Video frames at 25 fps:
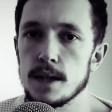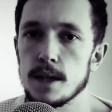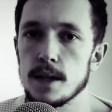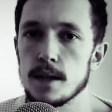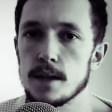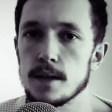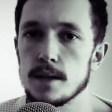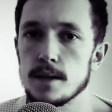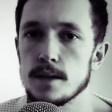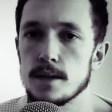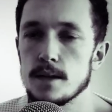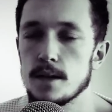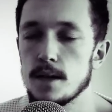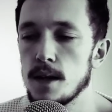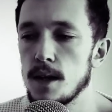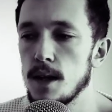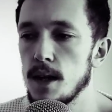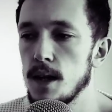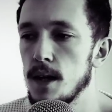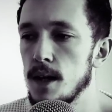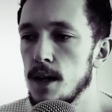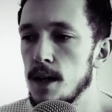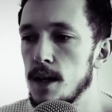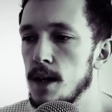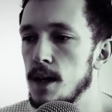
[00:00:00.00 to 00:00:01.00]
things
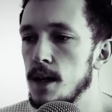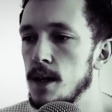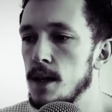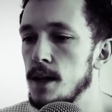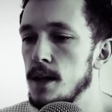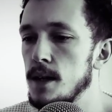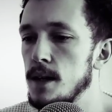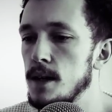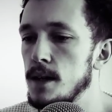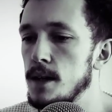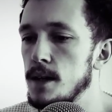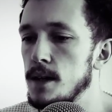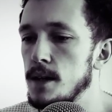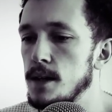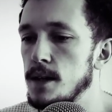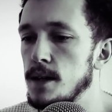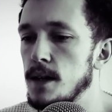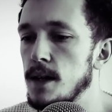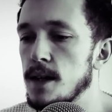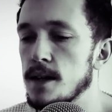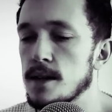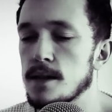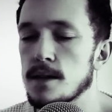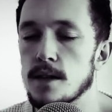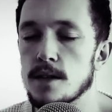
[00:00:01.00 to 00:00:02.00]

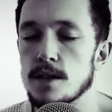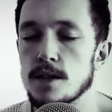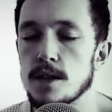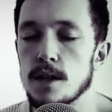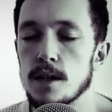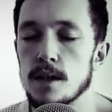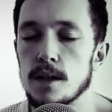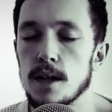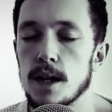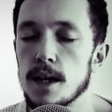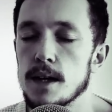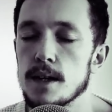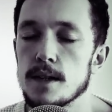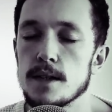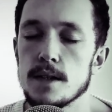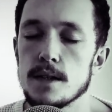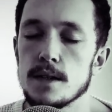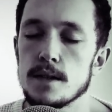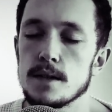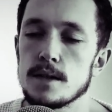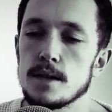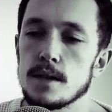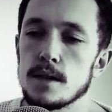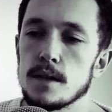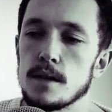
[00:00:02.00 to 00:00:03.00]
at such young ages,